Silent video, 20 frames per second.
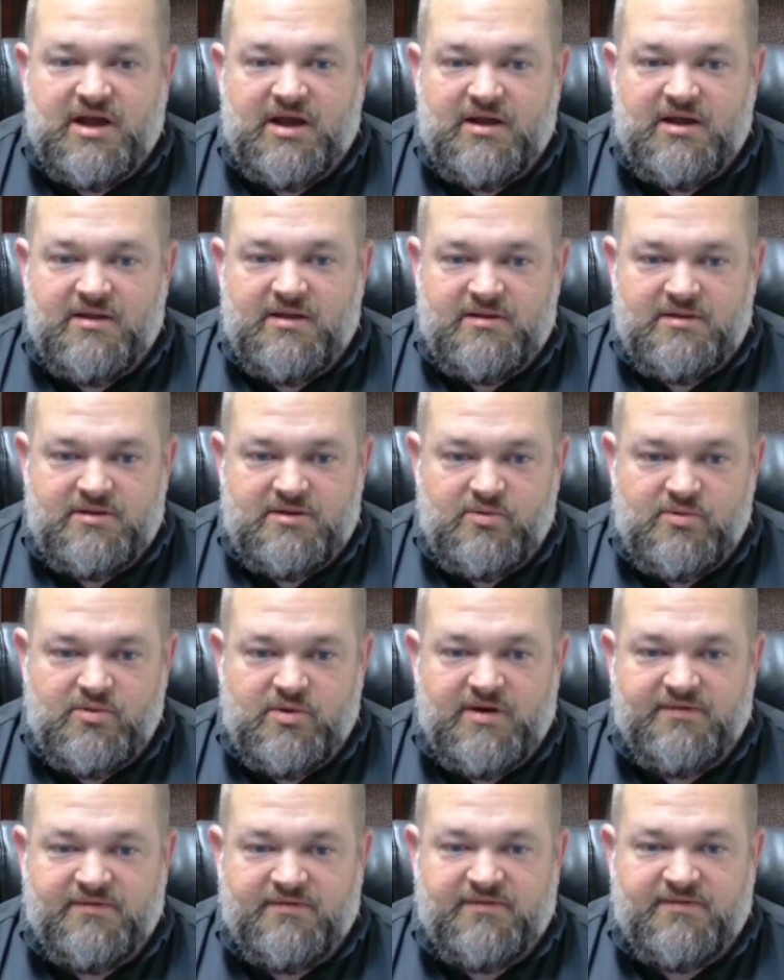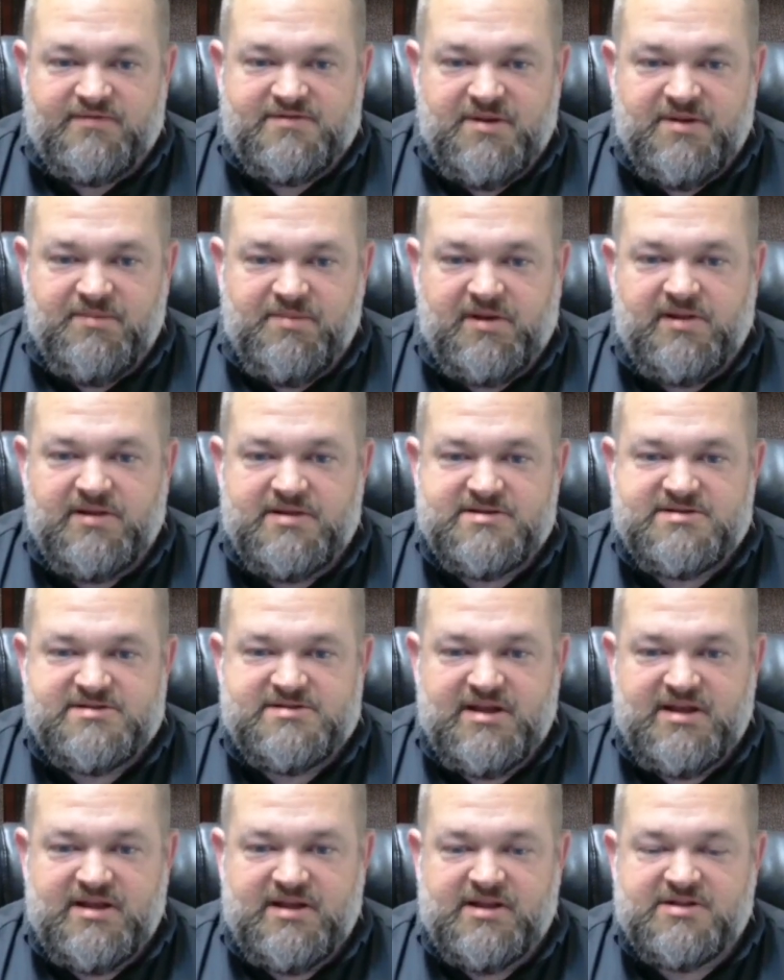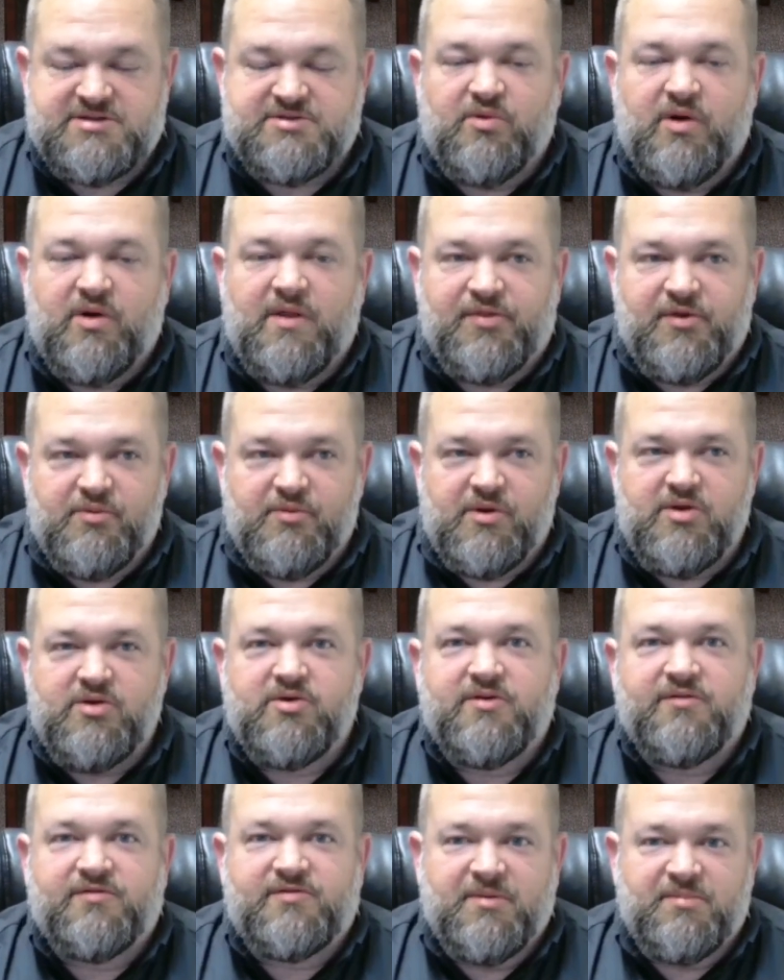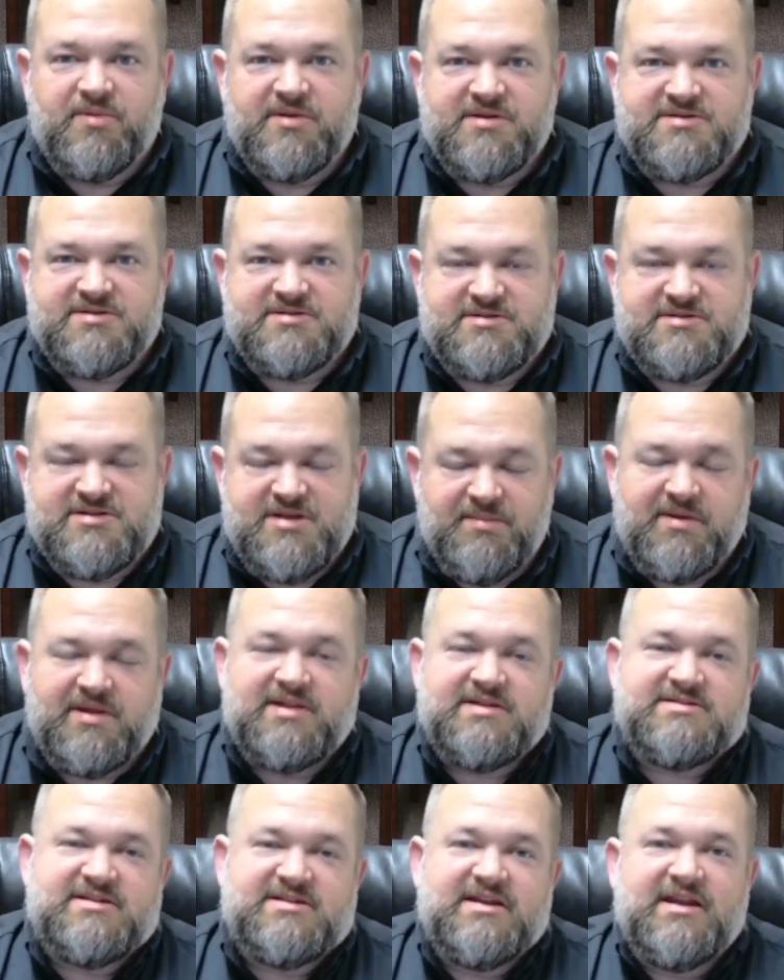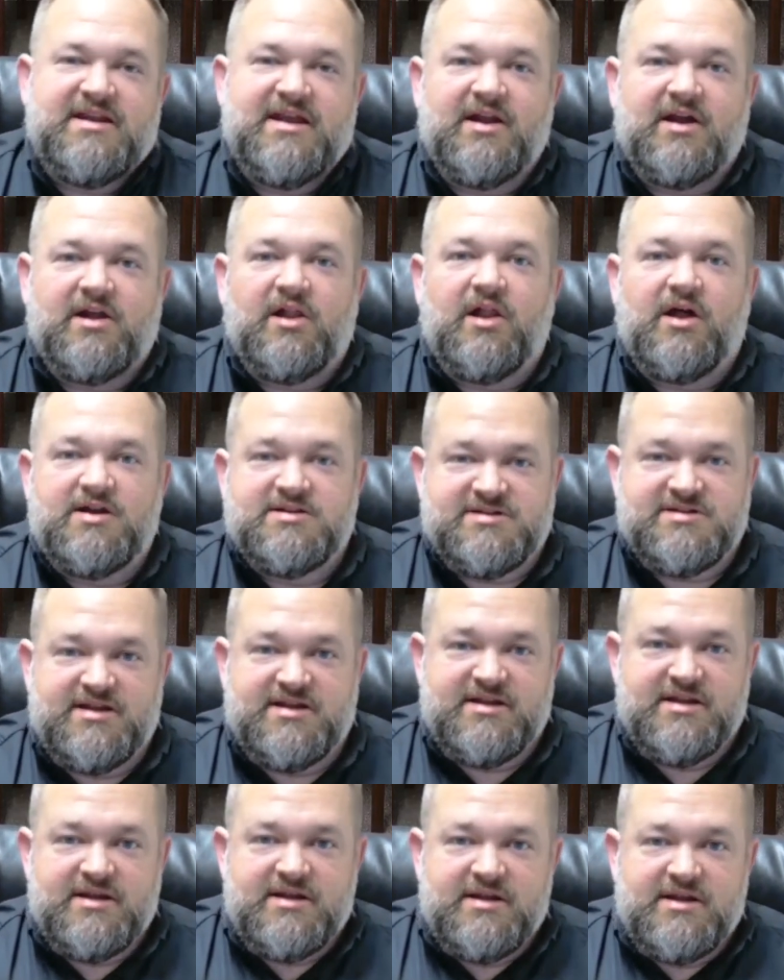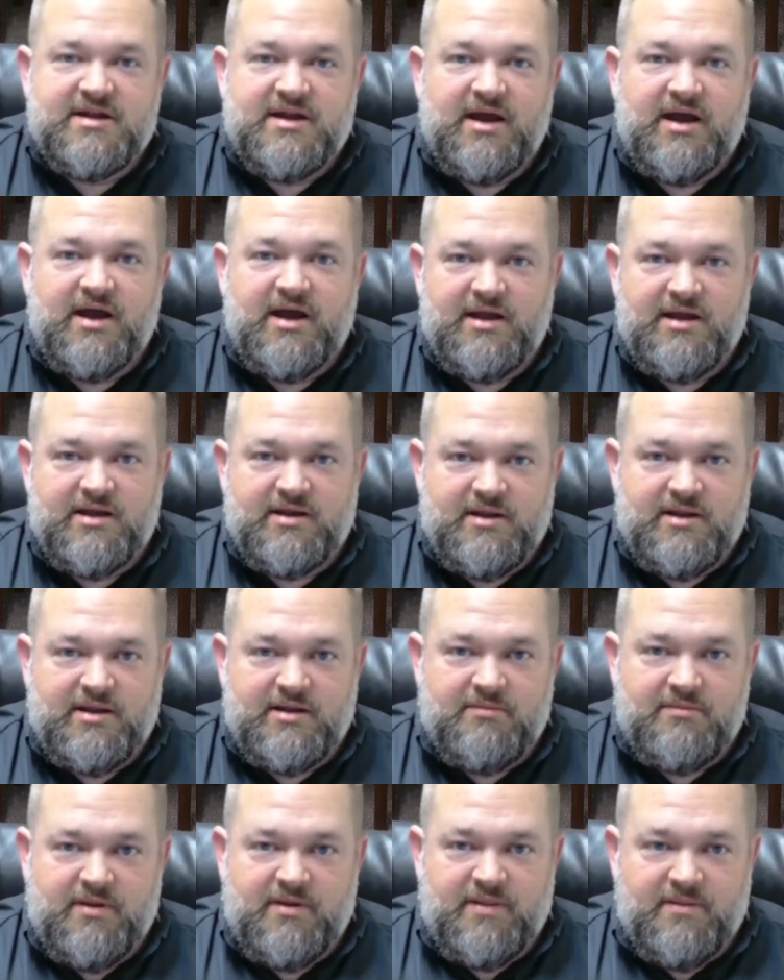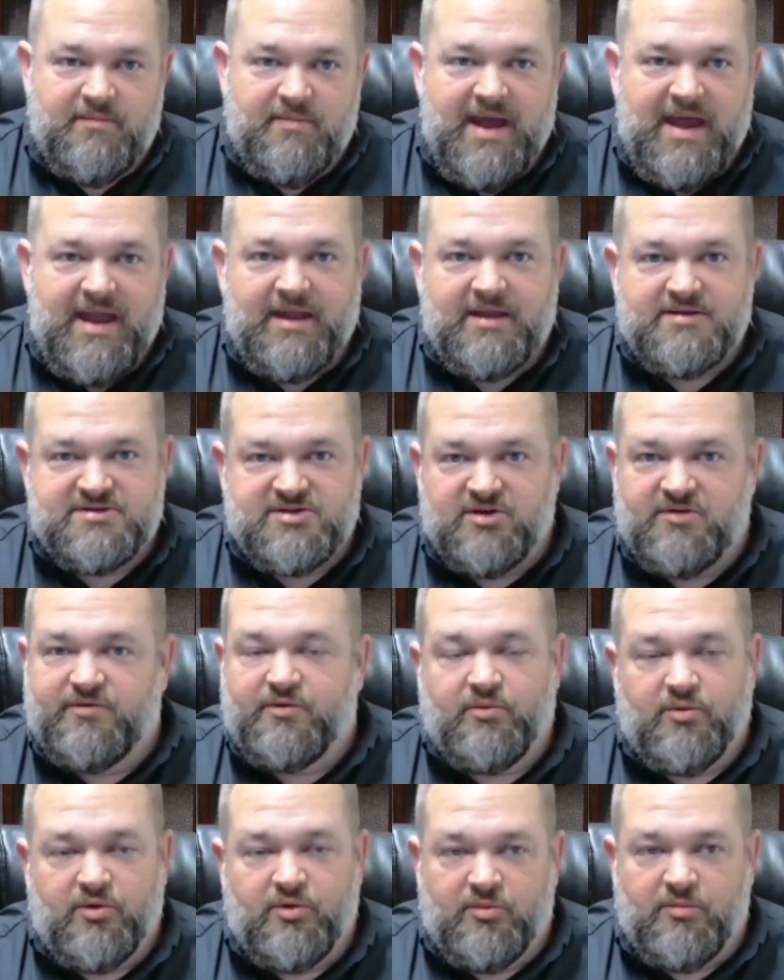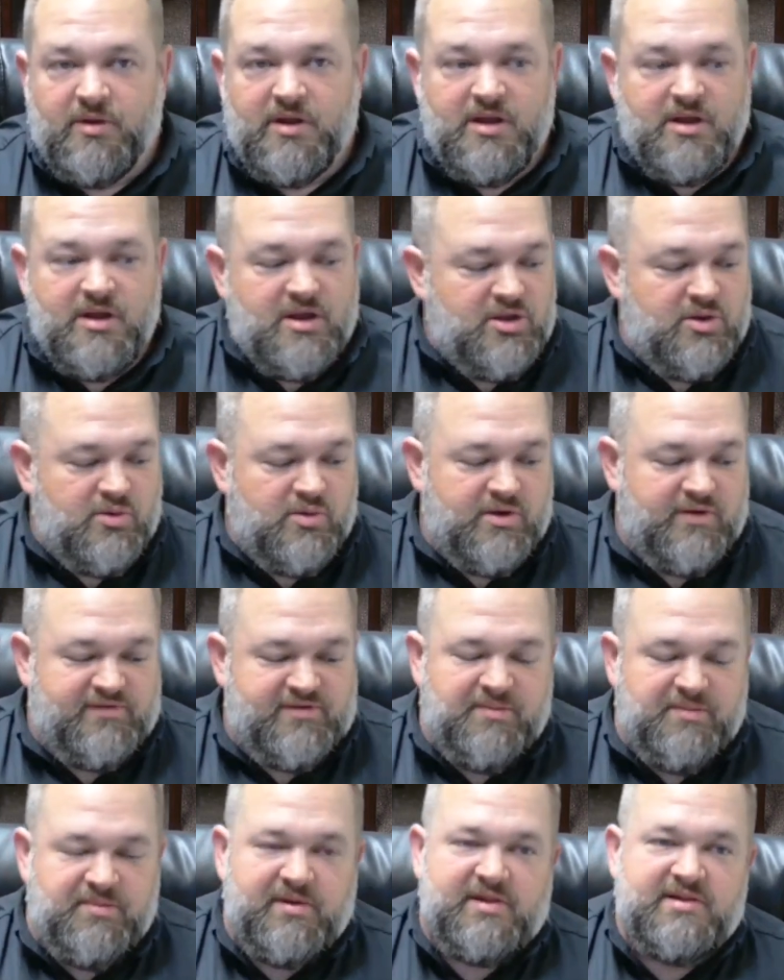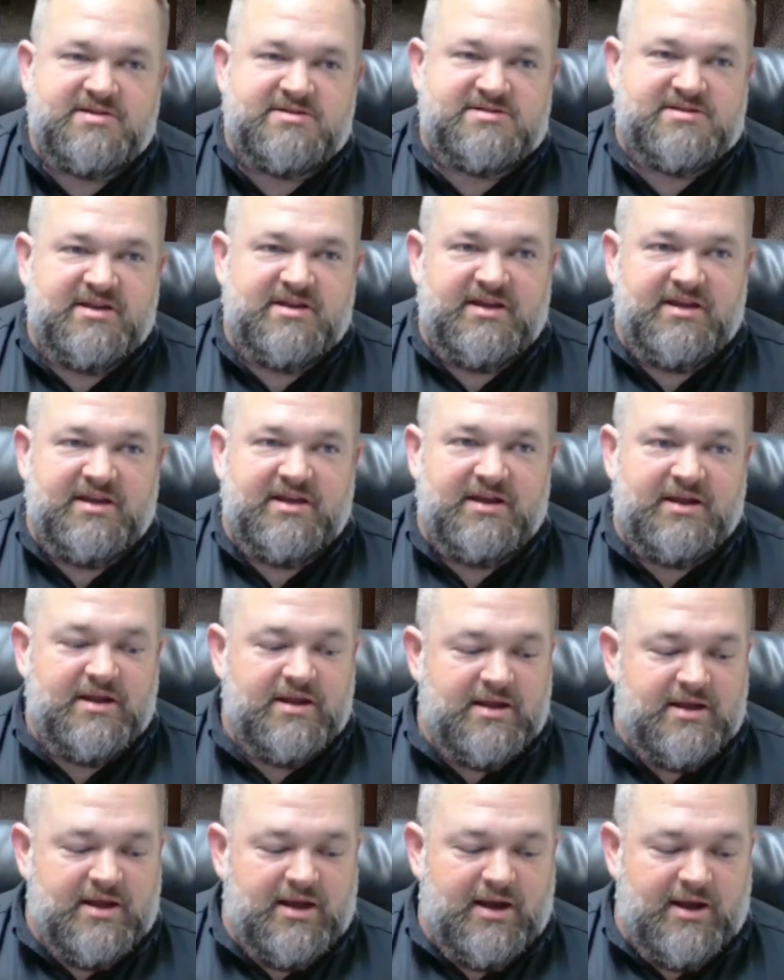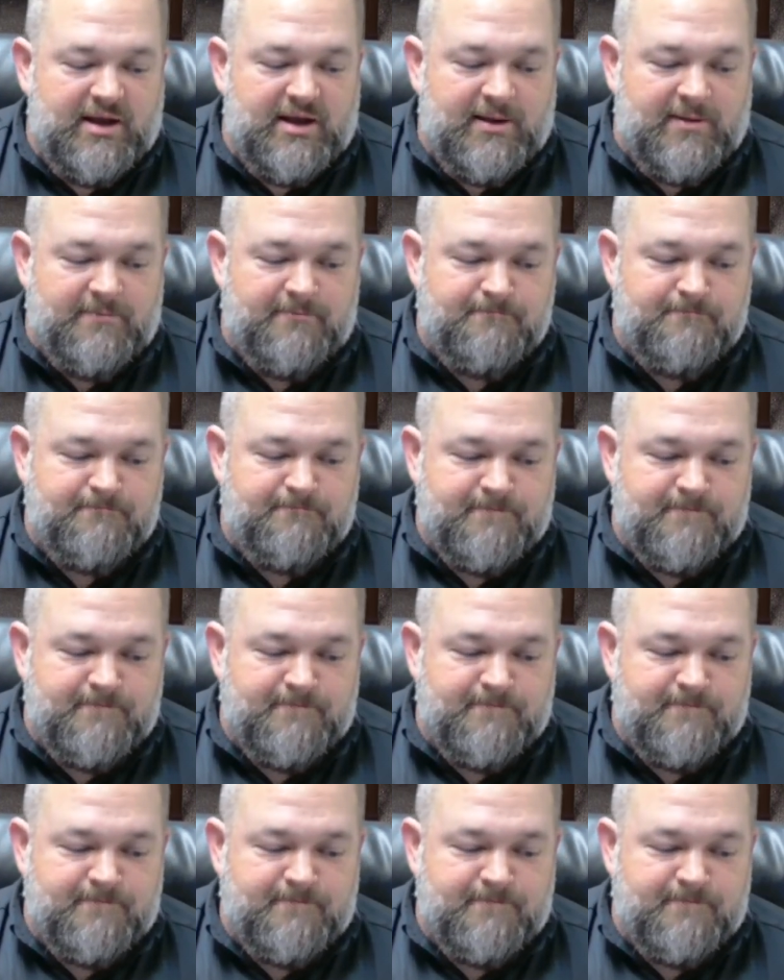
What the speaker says: you would have typically seen, let's run through what you would have typically seen in a closet in the back server room. You would have typically seen an